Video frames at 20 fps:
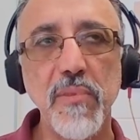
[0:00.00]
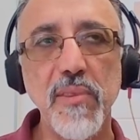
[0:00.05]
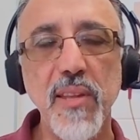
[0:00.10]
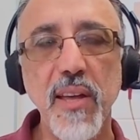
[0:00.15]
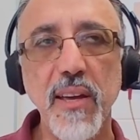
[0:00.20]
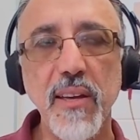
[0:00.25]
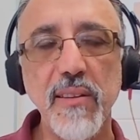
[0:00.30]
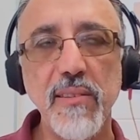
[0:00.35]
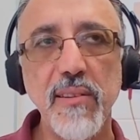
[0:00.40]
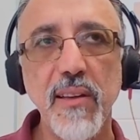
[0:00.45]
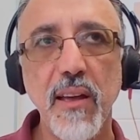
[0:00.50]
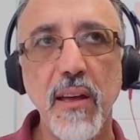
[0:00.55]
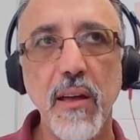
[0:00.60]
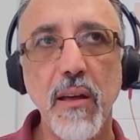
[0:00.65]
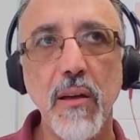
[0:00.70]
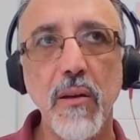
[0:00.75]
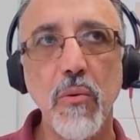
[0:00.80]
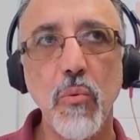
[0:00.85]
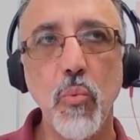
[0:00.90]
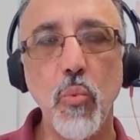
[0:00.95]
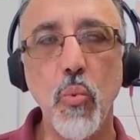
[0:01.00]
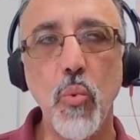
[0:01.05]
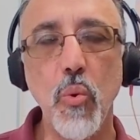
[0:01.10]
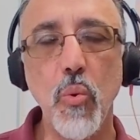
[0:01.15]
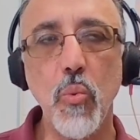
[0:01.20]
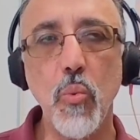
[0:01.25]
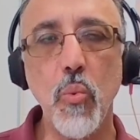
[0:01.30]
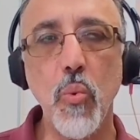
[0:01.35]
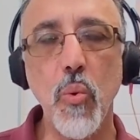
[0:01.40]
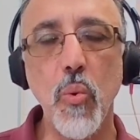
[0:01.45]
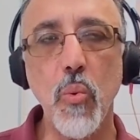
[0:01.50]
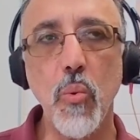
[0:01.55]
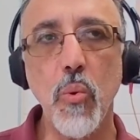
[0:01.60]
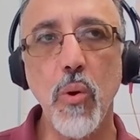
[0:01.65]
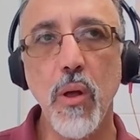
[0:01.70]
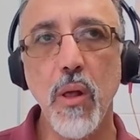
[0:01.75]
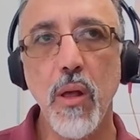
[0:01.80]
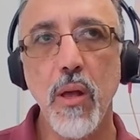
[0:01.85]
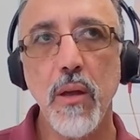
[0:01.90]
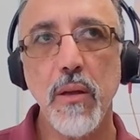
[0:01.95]
data,
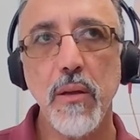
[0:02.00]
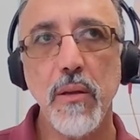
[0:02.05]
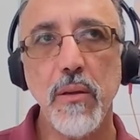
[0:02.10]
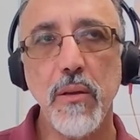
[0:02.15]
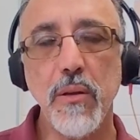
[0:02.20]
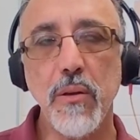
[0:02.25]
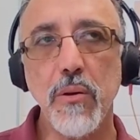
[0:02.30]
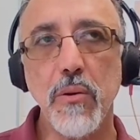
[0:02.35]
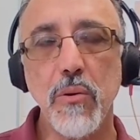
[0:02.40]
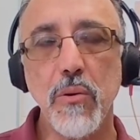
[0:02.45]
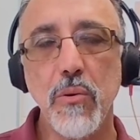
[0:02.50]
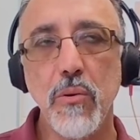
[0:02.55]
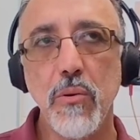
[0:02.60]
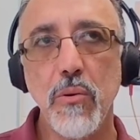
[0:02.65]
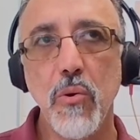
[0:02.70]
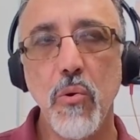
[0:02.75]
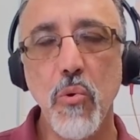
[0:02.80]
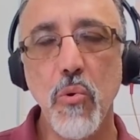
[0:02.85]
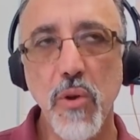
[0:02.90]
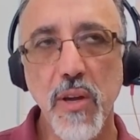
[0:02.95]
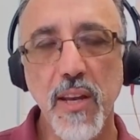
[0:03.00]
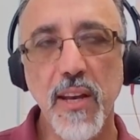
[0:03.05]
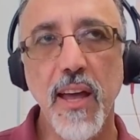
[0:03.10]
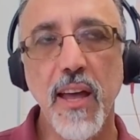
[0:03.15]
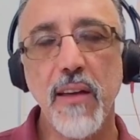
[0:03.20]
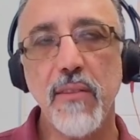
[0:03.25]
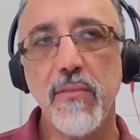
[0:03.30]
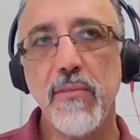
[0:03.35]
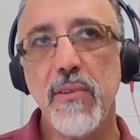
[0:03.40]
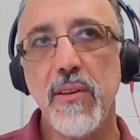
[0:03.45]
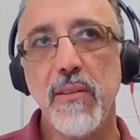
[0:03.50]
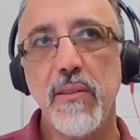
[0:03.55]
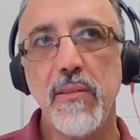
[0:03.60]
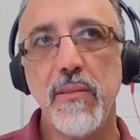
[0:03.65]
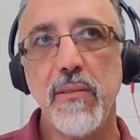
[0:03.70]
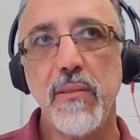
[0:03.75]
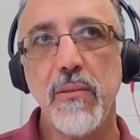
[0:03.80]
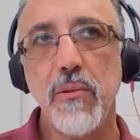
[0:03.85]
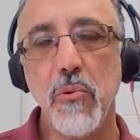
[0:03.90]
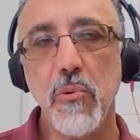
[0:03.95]
who can have it,
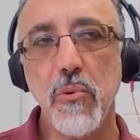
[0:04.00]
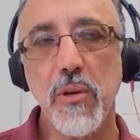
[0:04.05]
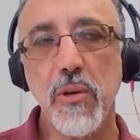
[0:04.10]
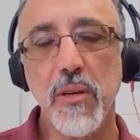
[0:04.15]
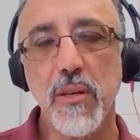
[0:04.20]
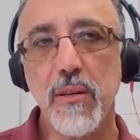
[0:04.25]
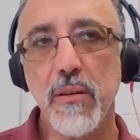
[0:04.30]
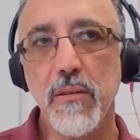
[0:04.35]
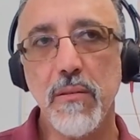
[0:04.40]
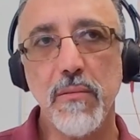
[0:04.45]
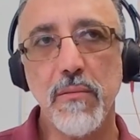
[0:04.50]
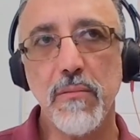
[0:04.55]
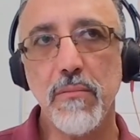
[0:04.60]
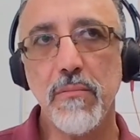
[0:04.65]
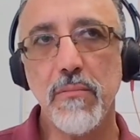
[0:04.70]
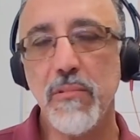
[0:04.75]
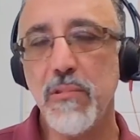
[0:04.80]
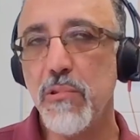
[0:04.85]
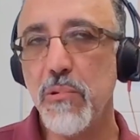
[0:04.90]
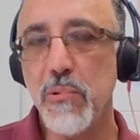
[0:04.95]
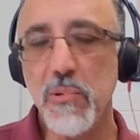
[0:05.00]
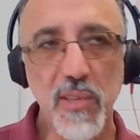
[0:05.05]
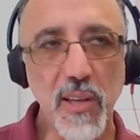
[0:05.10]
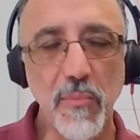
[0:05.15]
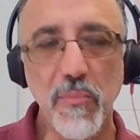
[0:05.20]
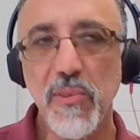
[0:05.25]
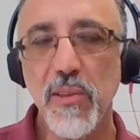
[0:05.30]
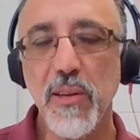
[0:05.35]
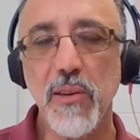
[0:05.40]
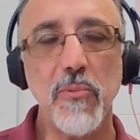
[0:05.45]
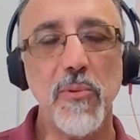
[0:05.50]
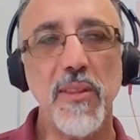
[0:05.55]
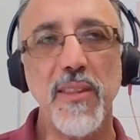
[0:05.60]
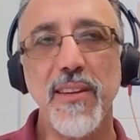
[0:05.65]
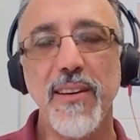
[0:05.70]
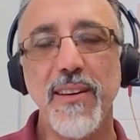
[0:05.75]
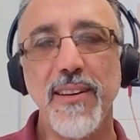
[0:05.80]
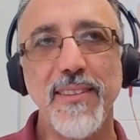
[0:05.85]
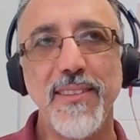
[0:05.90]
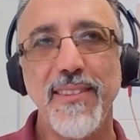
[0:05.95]
who can do something with
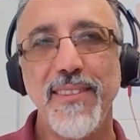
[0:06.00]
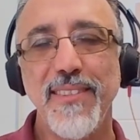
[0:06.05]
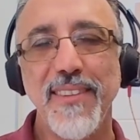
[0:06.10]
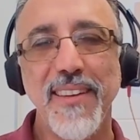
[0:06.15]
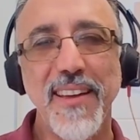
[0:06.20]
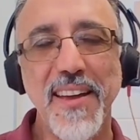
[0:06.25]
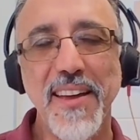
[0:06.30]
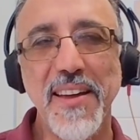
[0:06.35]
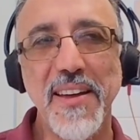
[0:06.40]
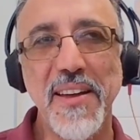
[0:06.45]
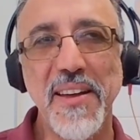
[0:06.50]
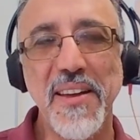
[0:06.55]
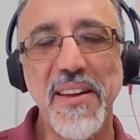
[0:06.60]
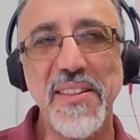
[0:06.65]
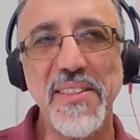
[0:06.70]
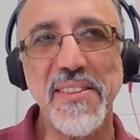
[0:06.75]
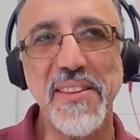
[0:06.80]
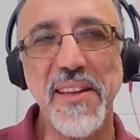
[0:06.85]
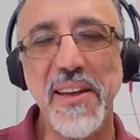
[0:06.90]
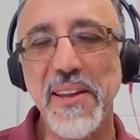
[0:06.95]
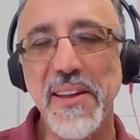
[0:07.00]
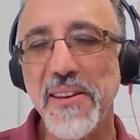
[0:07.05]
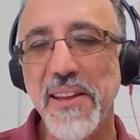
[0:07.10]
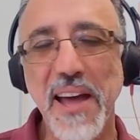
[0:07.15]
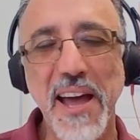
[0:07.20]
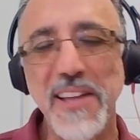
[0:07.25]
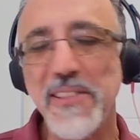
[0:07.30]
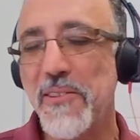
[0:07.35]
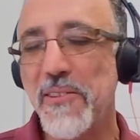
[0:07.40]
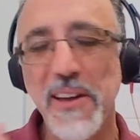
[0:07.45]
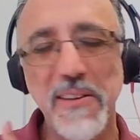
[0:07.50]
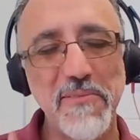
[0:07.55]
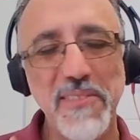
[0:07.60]
it. And I don't